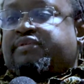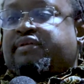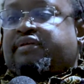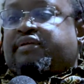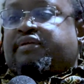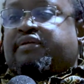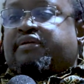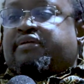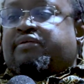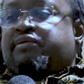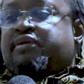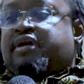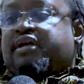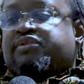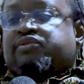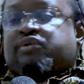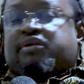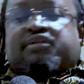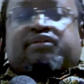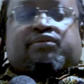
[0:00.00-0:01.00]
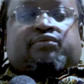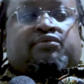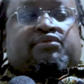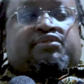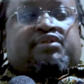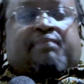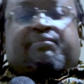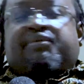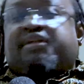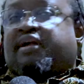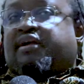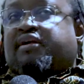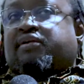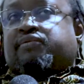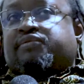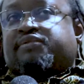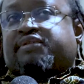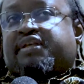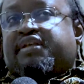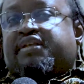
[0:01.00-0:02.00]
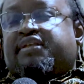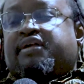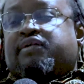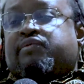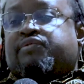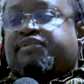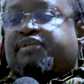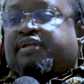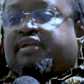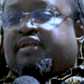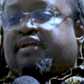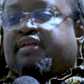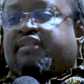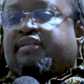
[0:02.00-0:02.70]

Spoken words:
the Atlantic Ocean, across the Indian Ocean and